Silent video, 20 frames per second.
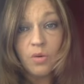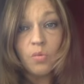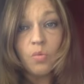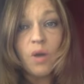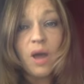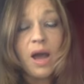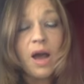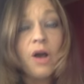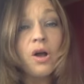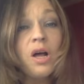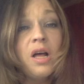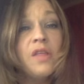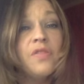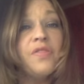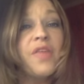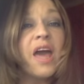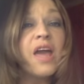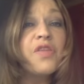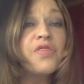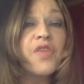Well,
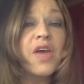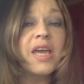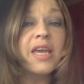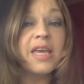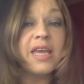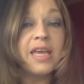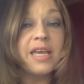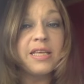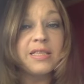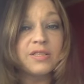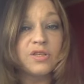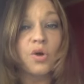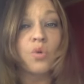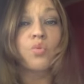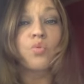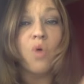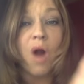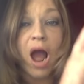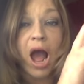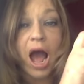they think he's the
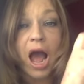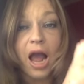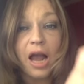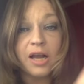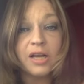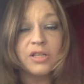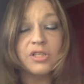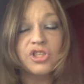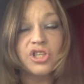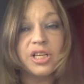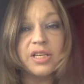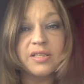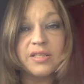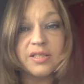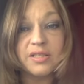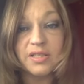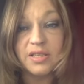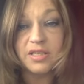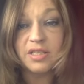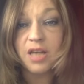rock
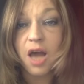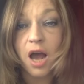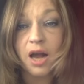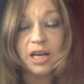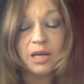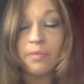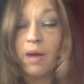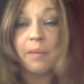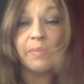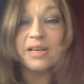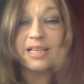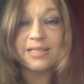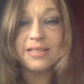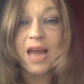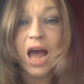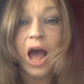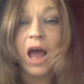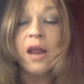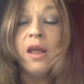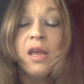Jesus is talking about, but he's
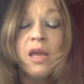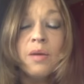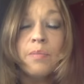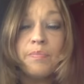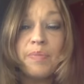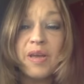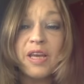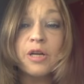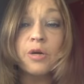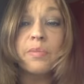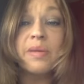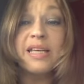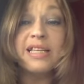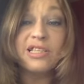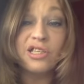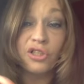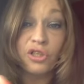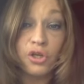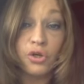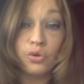not. Peter
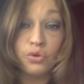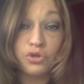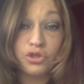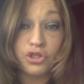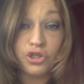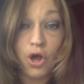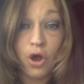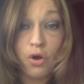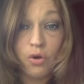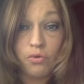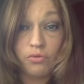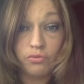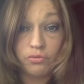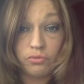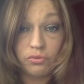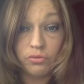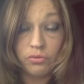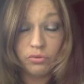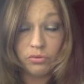means a little stone.